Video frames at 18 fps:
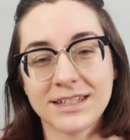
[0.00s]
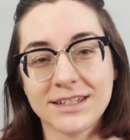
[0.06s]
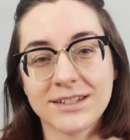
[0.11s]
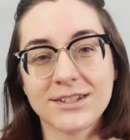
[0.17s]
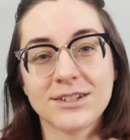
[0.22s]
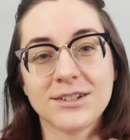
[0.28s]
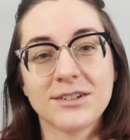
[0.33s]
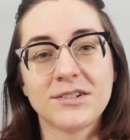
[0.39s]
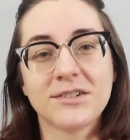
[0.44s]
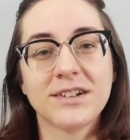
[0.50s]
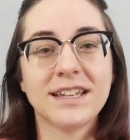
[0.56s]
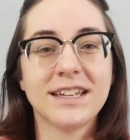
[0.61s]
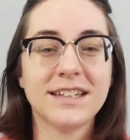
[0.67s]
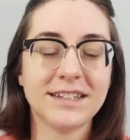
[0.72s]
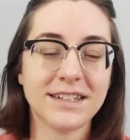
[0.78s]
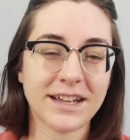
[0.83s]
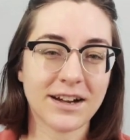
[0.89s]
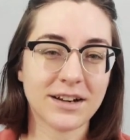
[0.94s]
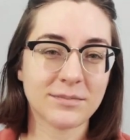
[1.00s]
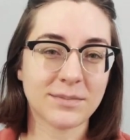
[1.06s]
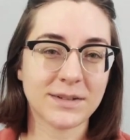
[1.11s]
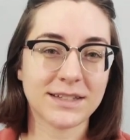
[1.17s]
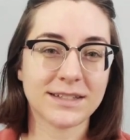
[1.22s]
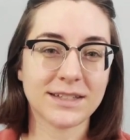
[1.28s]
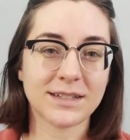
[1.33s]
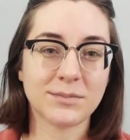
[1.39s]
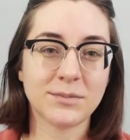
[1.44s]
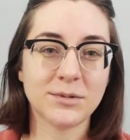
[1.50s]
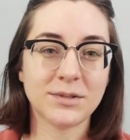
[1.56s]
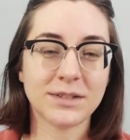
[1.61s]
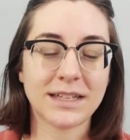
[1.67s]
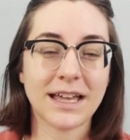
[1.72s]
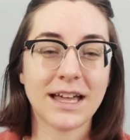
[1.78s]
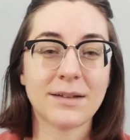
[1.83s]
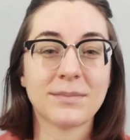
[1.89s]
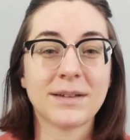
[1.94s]
teach you in the Art Business
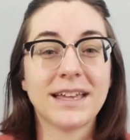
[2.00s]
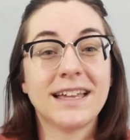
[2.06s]
Bootcamp